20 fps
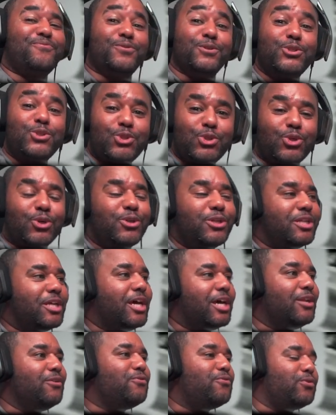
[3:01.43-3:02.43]
For John
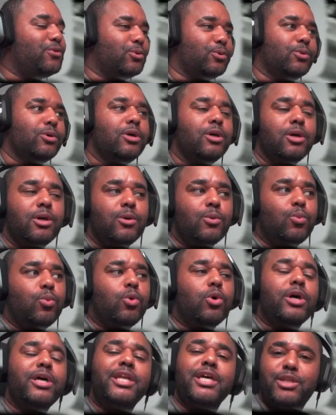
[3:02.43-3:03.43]
and Phil.
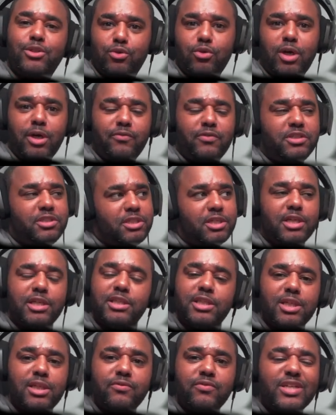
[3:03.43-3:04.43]
What are they driving? See, I
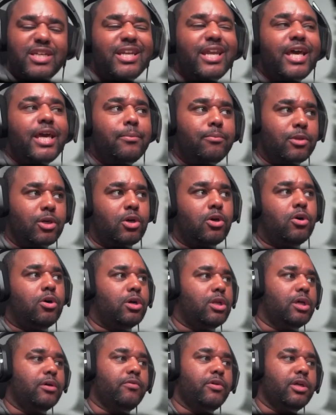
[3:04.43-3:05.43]
didn't even name the
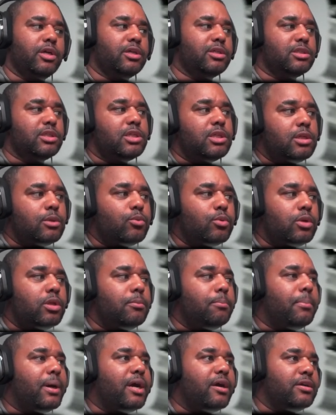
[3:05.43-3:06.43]
car they're in because they didn't want to
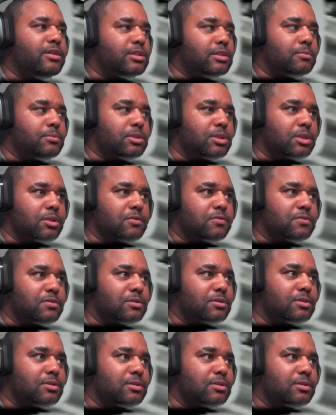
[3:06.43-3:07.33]
embarrass themselves.